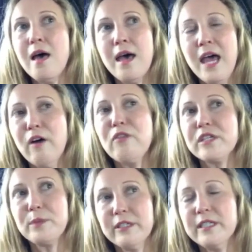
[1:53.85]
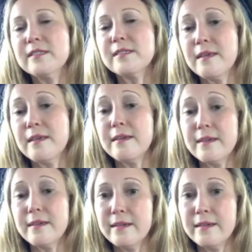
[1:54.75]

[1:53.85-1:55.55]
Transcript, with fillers: health experience in the